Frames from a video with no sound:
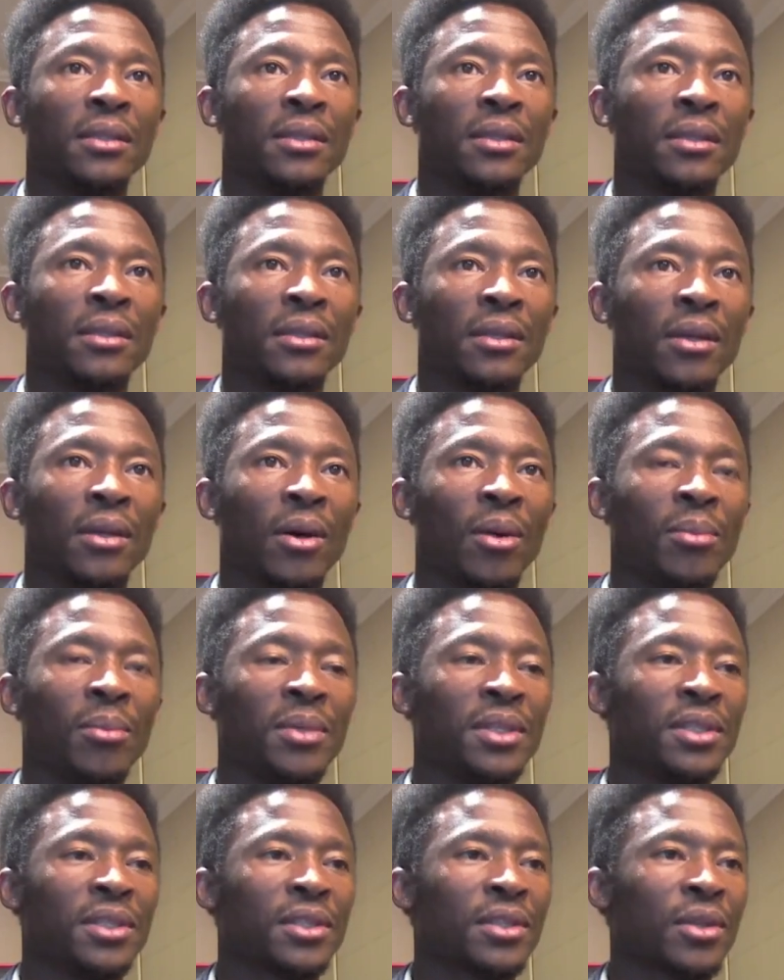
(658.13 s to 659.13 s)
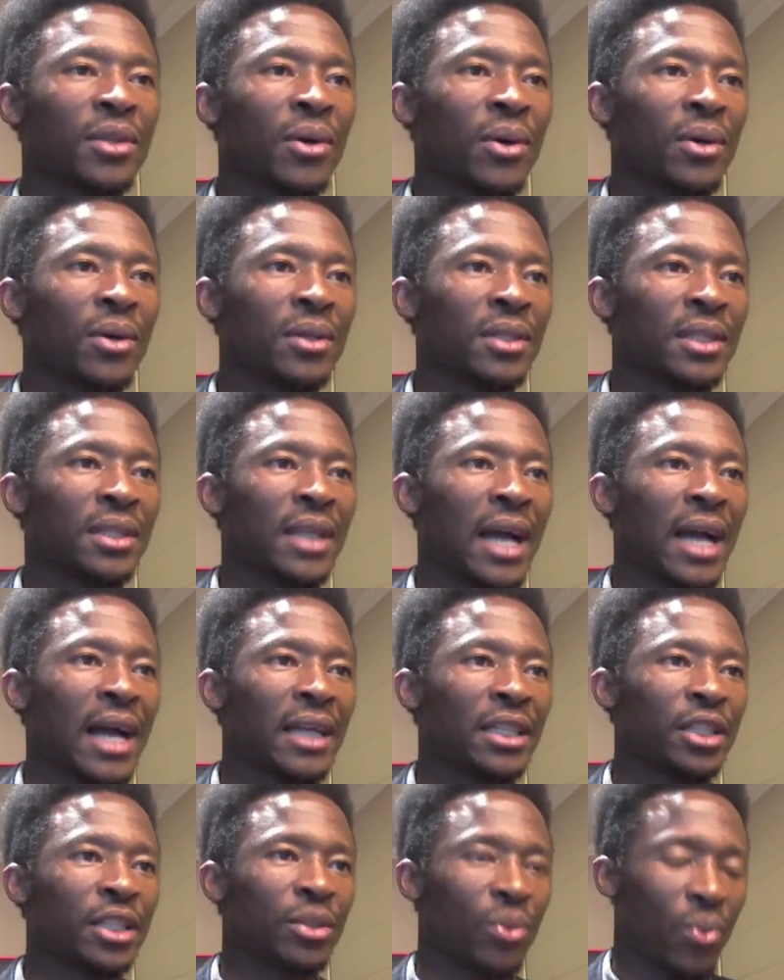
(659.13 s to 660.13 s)
Yum install
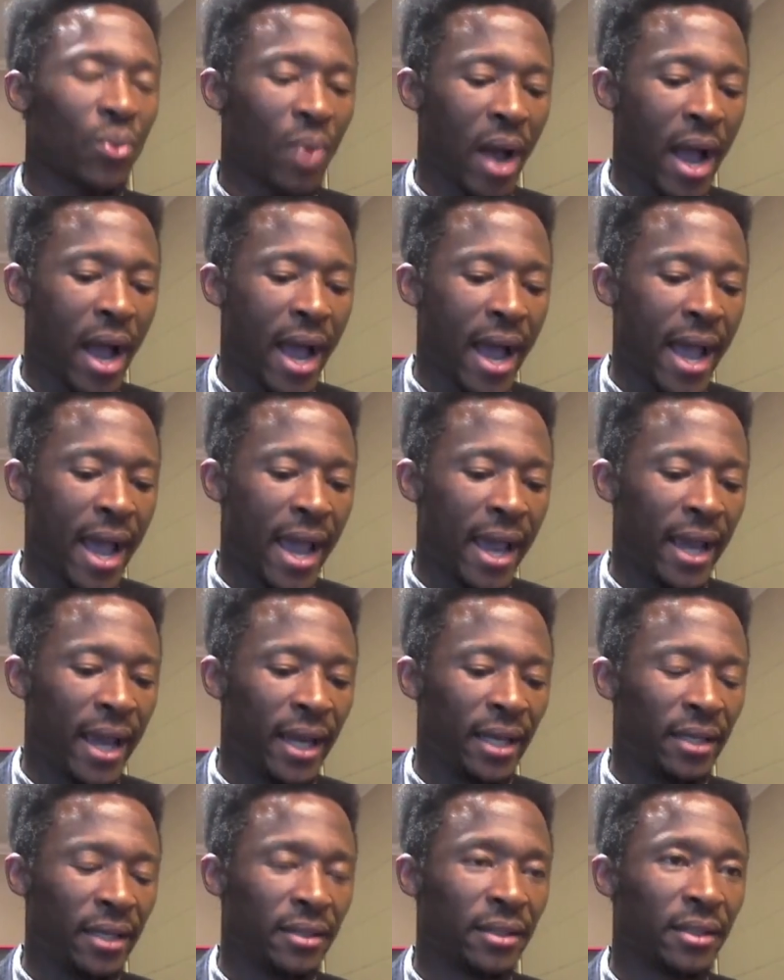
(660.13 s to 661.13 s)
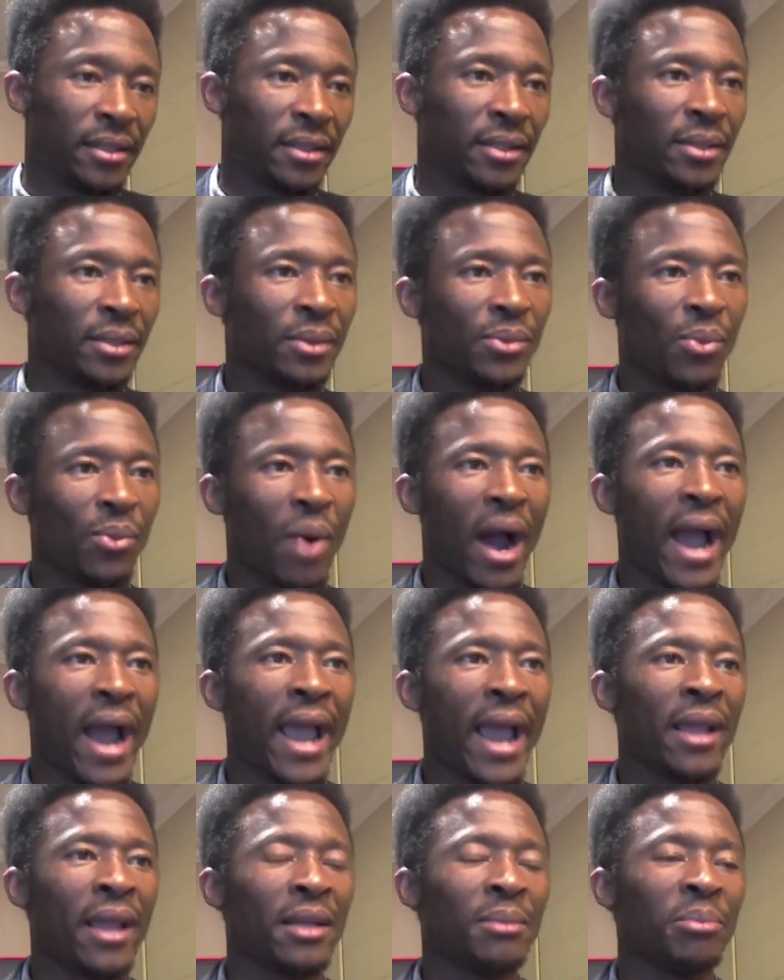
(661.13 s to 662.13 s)
-wide.
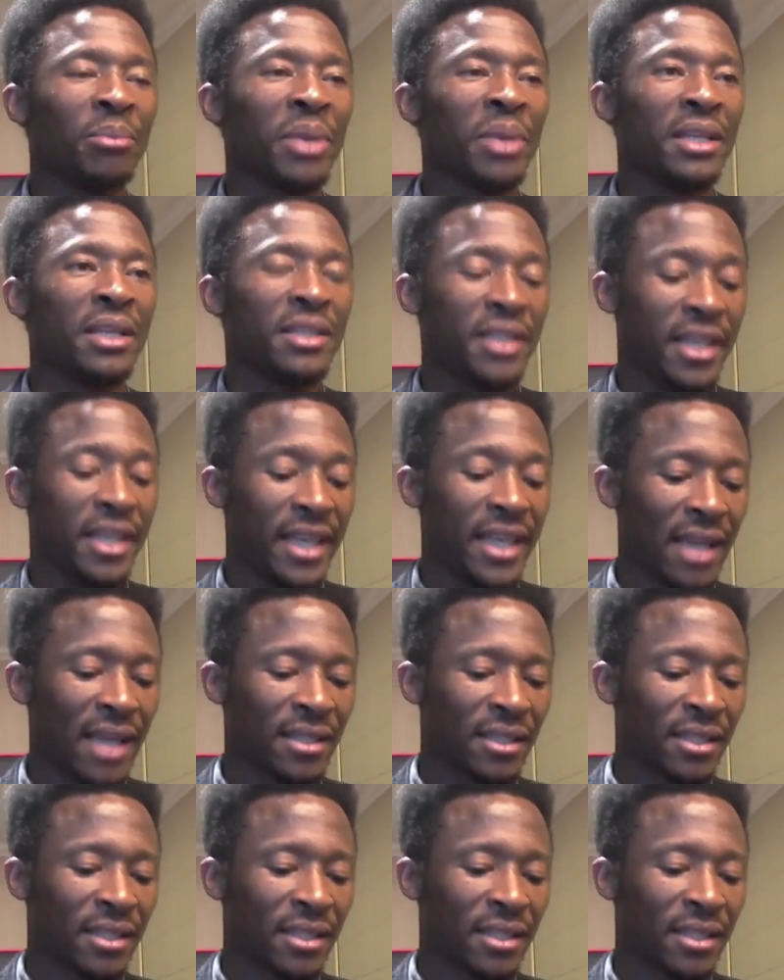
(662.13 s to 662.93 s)
Y means yes.